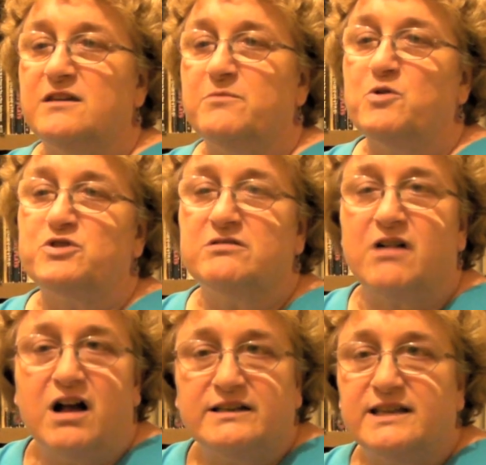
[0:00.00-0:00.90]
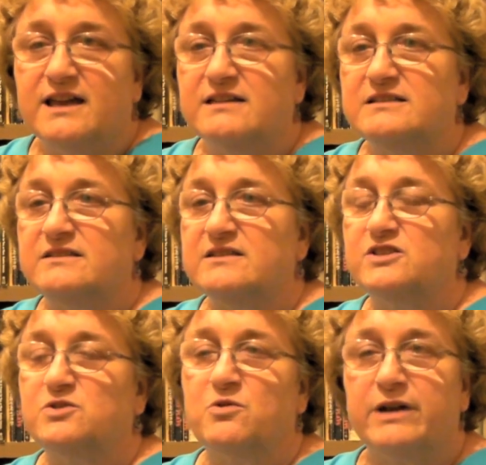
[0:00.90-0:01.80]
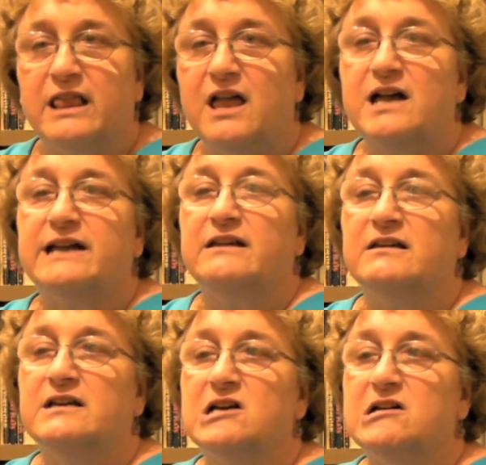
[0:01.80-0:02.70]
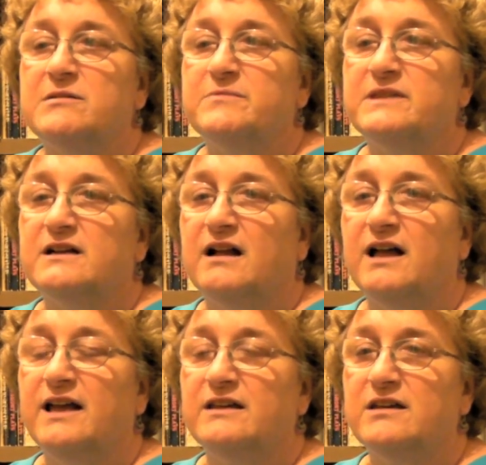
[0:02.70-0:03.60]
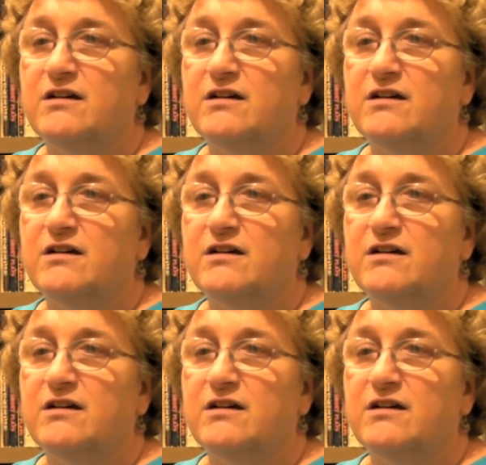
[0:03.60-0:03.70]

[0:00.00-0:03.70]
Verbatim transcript: emotional content, the storyline, um, the kind